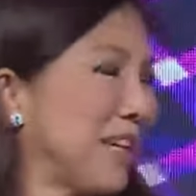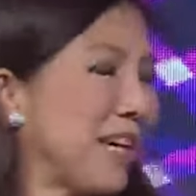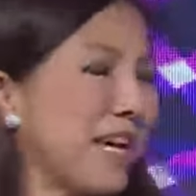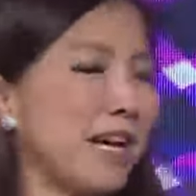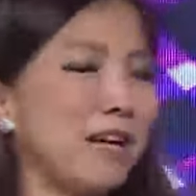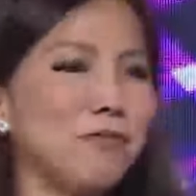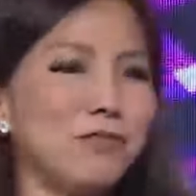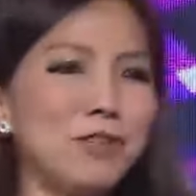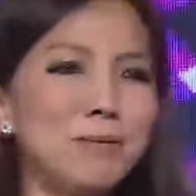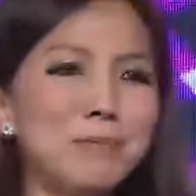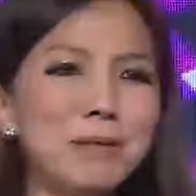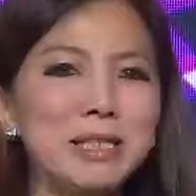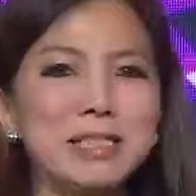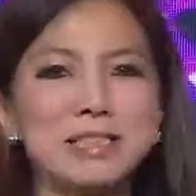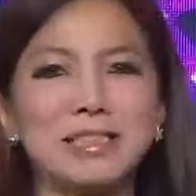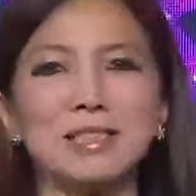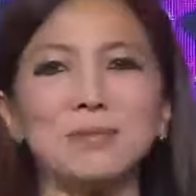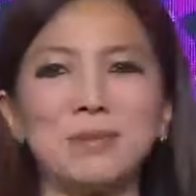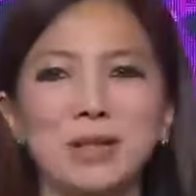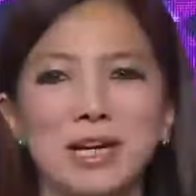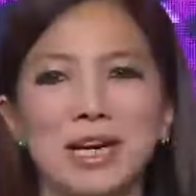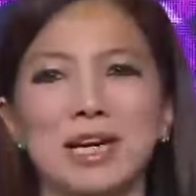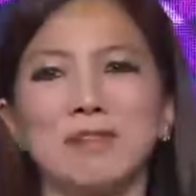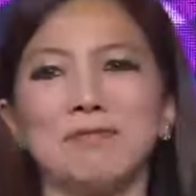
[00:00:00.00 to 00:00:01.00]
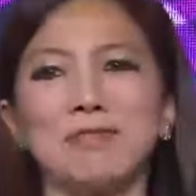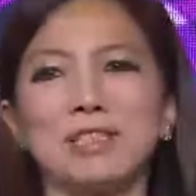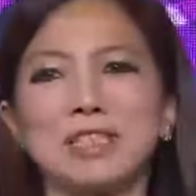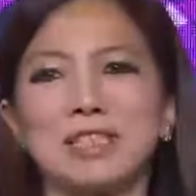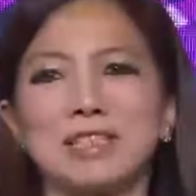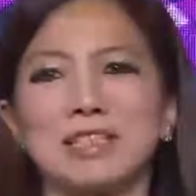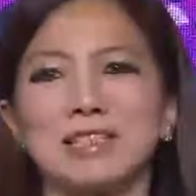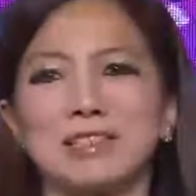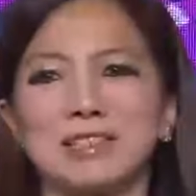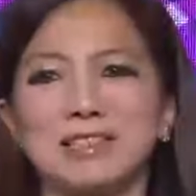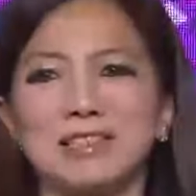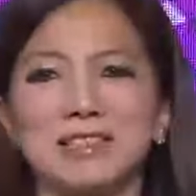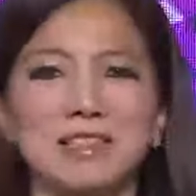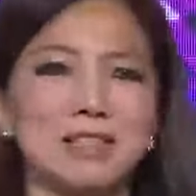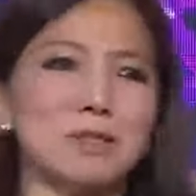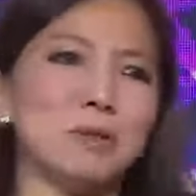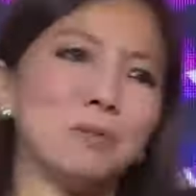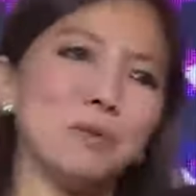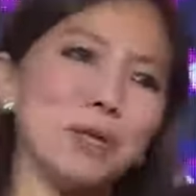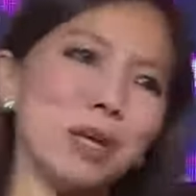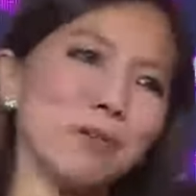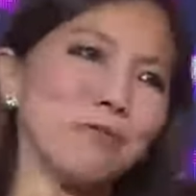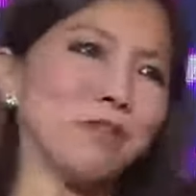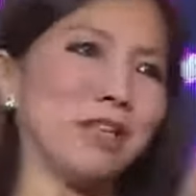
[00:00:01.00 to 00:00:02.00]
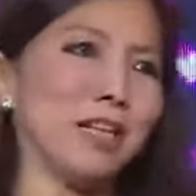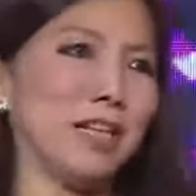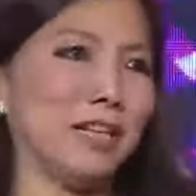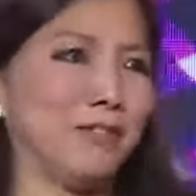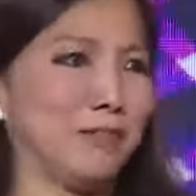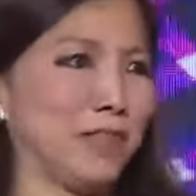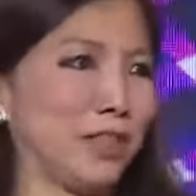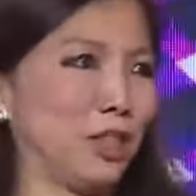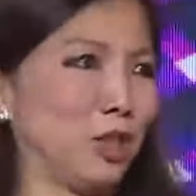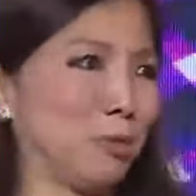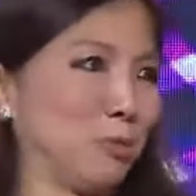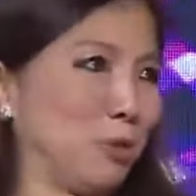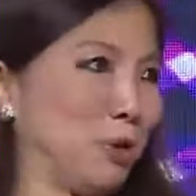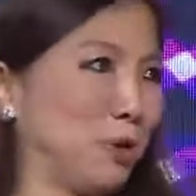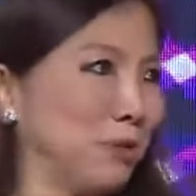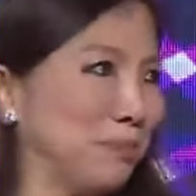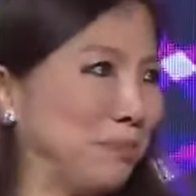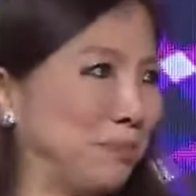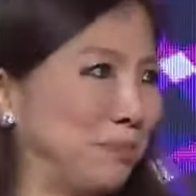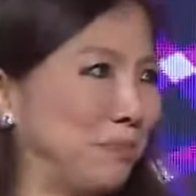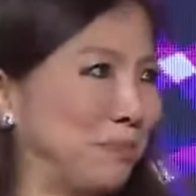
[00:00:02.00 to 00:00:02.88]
Every meeting we have internally now, we have a live dashboard.